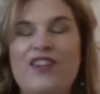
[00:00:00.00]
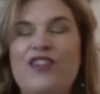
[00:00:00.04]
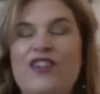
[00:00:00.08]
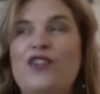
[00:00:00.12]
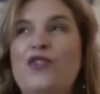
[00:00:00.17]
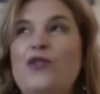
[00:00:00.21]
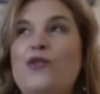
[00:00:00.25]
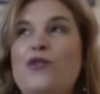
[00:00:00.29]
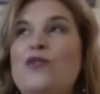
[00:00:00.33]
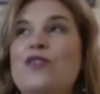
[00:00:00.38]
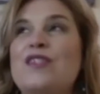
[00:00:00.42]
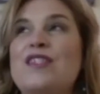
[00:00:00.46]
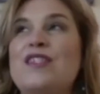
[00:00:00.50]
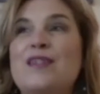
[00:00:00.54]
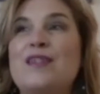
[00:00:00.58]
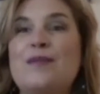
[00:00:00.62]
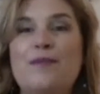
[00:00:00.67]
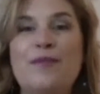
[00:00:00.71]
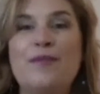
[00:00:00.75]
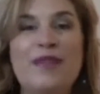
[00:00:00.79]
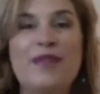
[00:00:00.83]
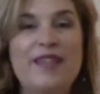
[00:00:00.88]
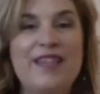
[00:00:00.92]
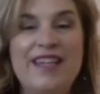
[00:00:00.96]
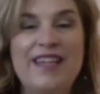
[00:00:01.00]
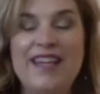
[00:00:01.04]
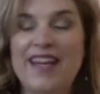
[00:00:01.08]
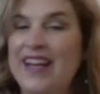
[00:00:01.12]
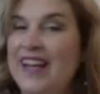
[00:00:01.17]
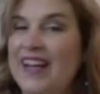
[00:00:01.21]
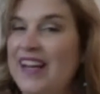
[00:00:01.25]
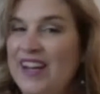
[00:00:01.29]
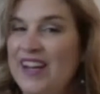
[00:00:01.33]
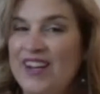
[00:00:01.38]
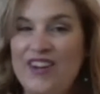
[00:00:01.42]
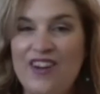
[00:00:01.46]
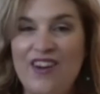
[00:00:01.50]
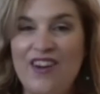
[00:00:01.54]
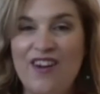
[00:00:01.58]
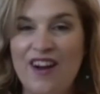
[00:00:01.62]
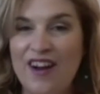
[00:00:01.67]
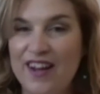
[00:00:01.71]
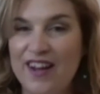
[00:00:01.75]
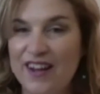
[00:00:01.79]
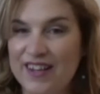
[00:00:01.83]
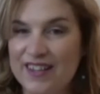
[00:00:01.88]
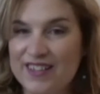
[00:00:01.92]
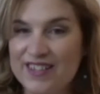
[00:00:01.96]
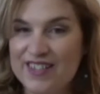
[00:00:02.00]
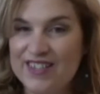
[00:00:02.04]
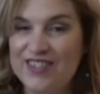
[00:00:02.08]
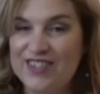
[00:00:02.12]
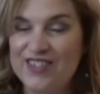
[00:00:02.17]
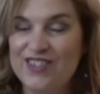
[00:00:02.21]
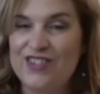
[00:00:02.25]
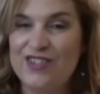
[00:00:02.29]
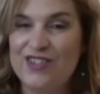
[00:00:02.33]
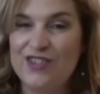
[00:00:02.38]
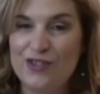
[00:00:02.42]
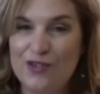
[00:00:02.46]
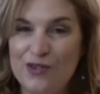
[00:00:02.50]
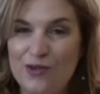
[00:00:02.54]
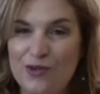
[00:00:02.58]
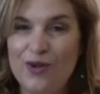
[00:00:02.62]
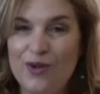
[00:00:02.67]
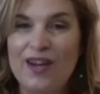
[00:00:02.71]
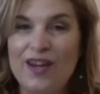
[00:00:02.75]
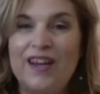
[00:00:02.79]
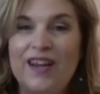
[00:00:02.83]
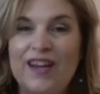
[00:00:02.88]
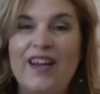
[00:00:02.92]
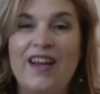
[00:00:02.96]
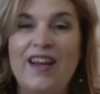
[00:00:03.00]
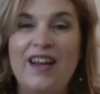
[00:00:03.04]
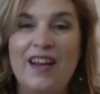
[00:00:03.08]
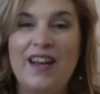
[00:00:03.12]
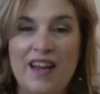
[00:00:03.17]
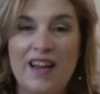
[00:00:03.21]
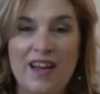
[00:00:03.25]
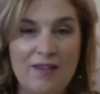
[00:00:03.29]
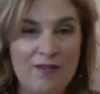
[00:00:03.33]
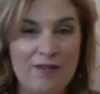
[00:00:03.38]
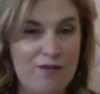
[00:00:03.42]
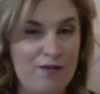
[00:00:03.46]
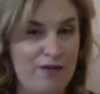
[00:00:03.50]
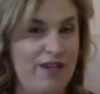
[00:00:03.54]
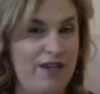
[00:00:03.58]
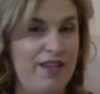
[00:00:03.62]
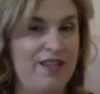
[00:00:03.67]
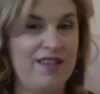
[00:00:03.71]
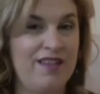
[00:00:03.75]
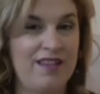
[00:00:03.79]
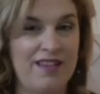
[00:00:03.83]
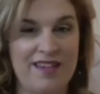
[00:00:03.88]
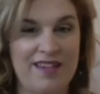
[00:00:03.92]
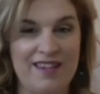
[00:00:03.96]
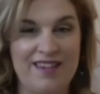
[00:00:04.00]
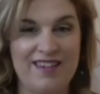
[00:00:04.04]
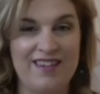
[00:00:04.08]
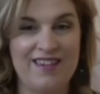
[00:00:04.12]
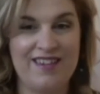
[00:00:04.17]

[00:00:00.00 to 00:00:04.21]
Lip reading: You simply cannot do everything.